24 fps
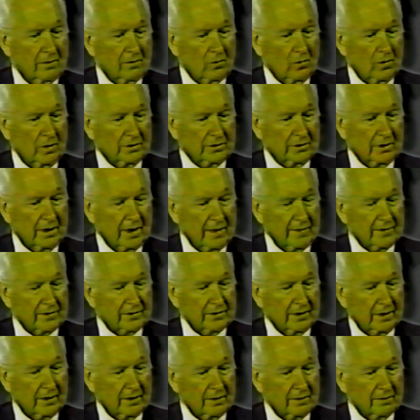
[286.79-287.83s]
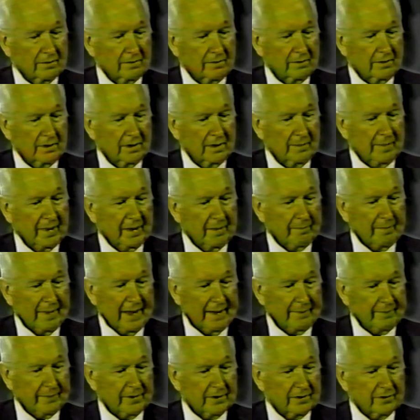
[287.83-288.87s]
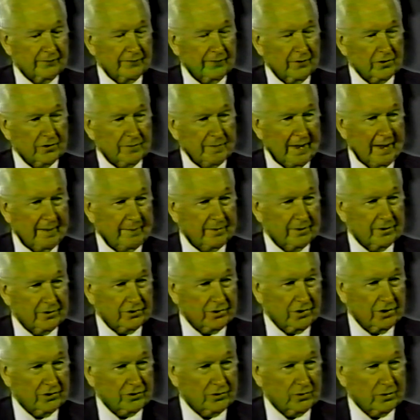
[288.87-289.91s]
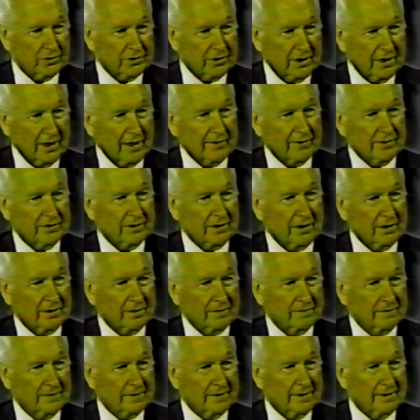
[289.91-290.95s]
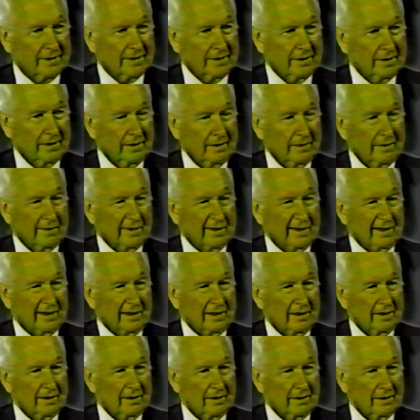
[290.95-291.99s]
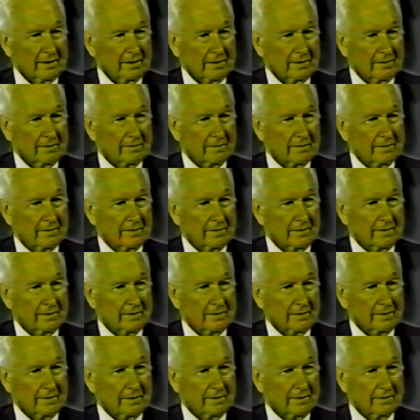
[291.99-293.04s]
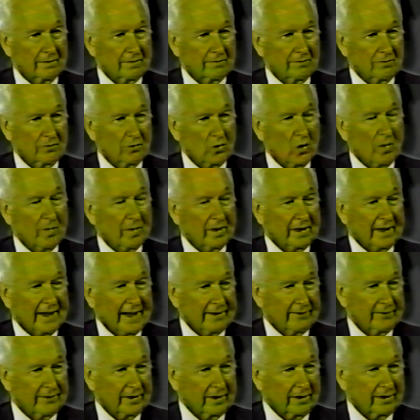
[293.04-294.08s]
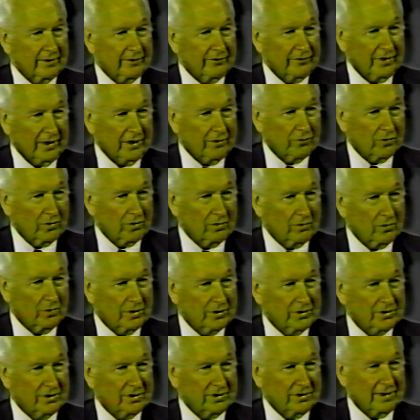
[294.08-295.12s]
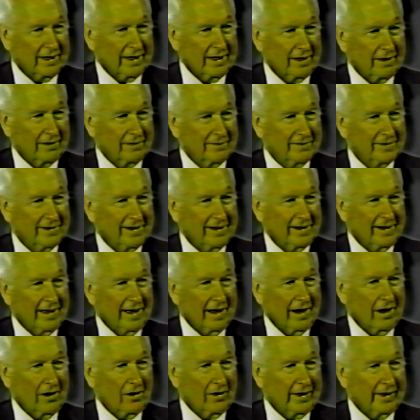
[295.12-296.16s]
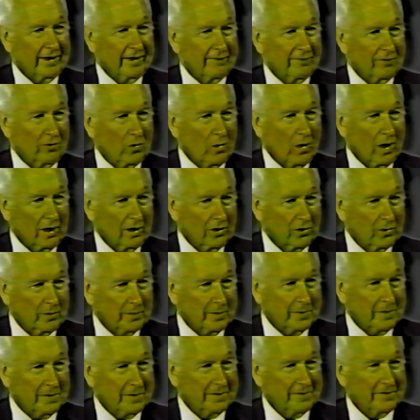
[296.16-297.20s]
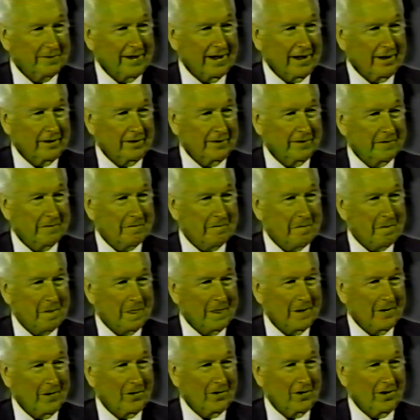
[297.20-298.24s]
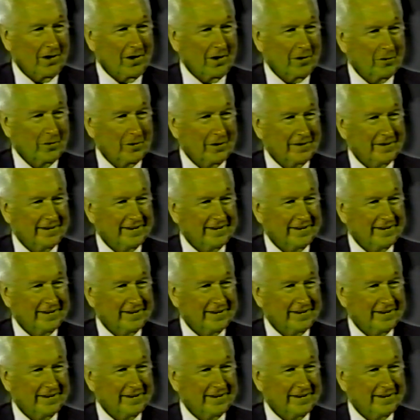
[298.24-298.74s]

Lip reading: was another center. The big First Baptist Church was another center. The Roman Catholic Cathedral, which is now Our Lady of Guadalupe down here on Harwood,